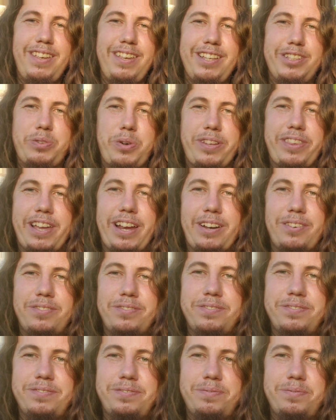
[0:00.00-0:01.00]
It's right there,
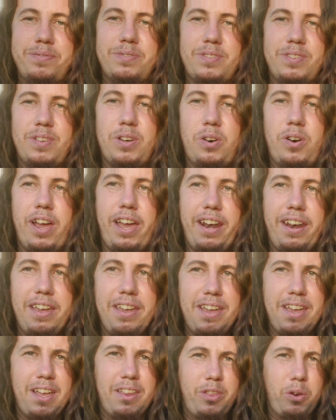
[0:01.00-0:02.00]
right?
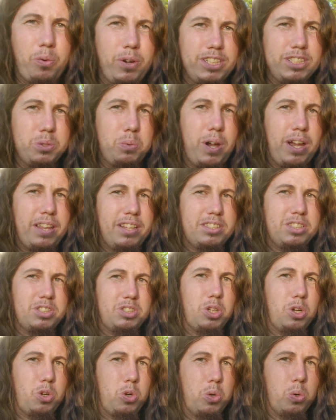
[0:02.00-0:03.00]
The reason why this is
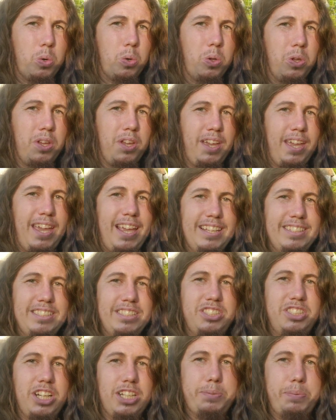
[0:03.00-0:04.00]
so cool
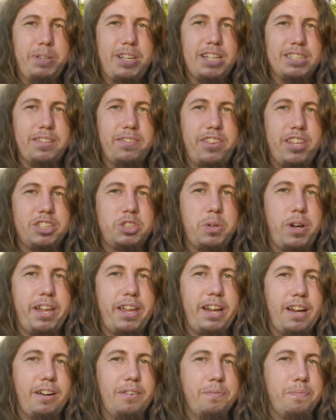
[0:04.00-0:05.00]
isn't just because of this right
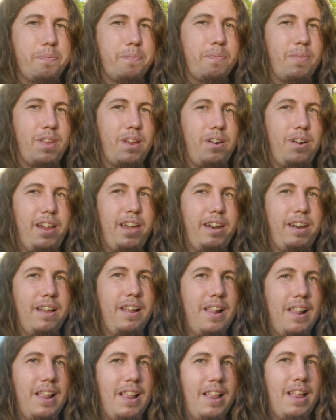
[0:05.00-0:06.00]
here, right?
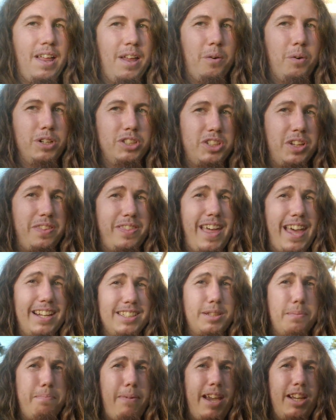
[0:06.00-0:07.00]
Which that
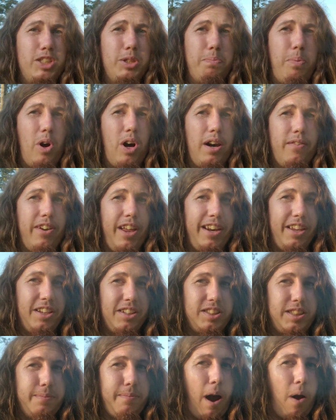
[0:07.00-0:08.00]
is a major part of it. And you
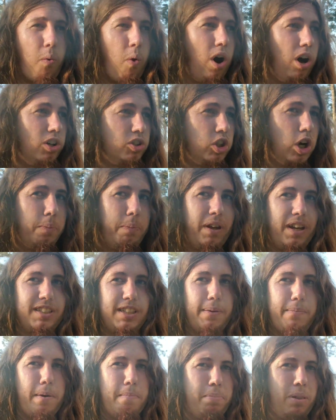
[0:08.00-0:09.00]
can see my walls open
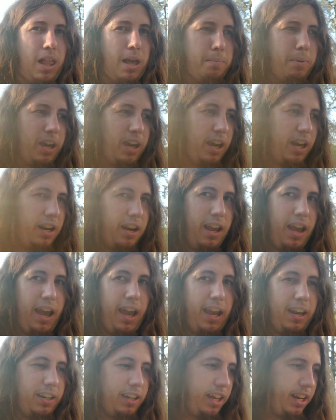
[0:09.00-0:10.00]
because I've been plumbing it
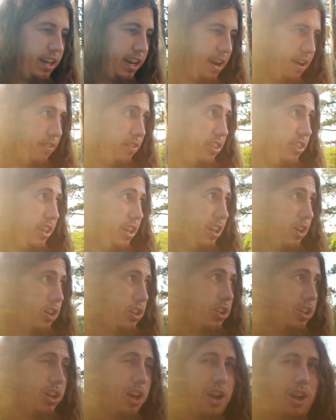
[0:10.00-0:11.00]
and getting everything
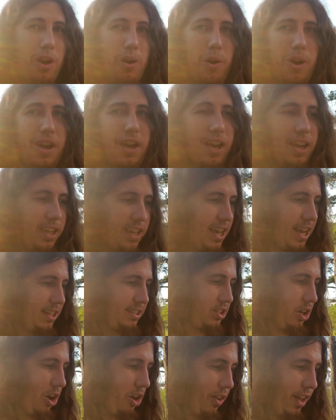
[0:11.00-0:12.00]
good to go.
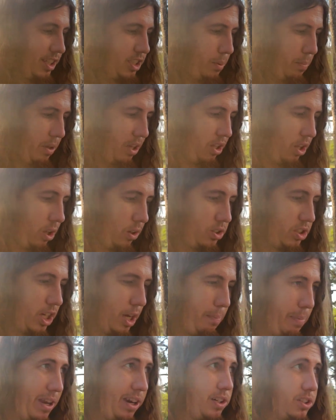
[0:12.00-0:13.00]
Yes, all that's gonna be closed
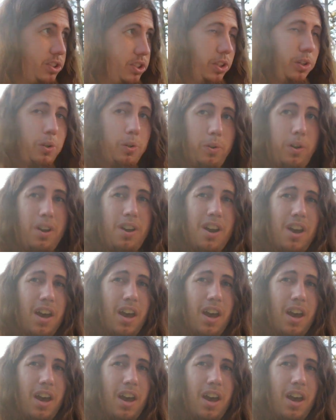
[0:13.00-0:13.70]
up here soon.